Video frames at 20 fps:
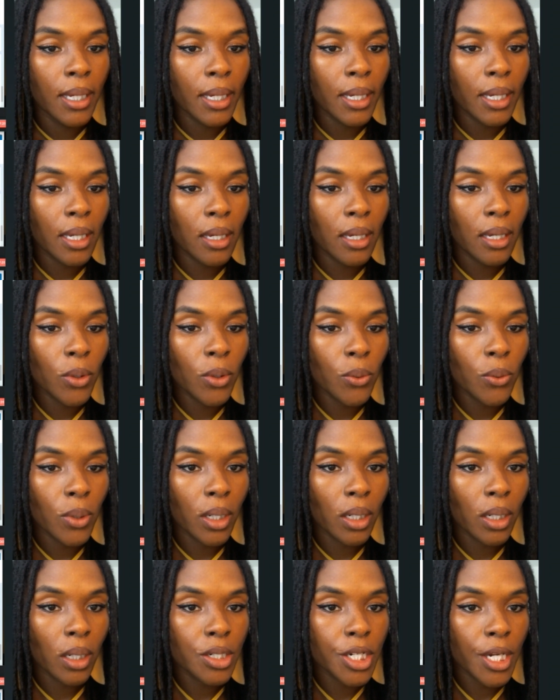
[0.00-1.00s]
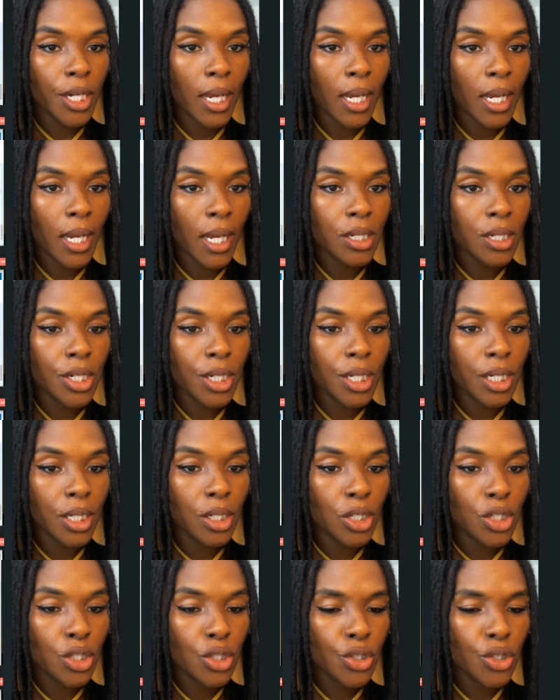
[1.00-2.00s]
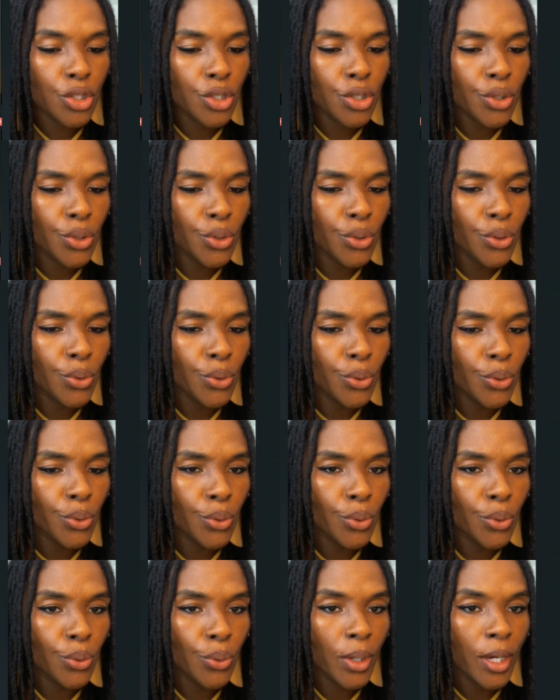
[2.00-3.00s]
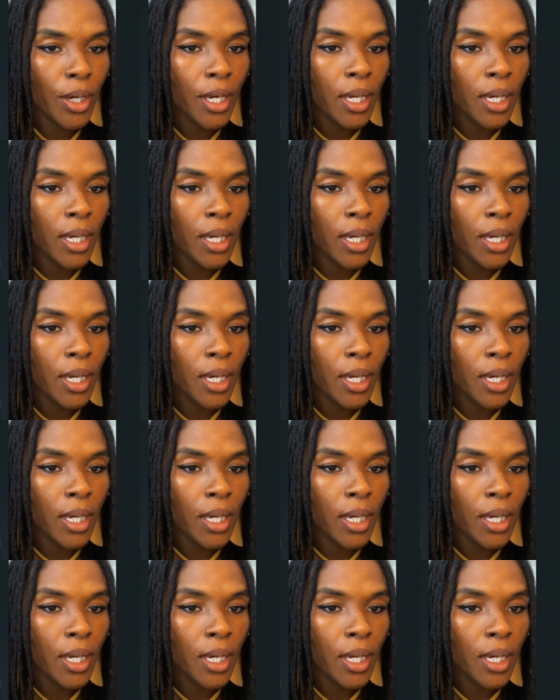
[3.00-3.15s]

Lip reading: And we want to change it to,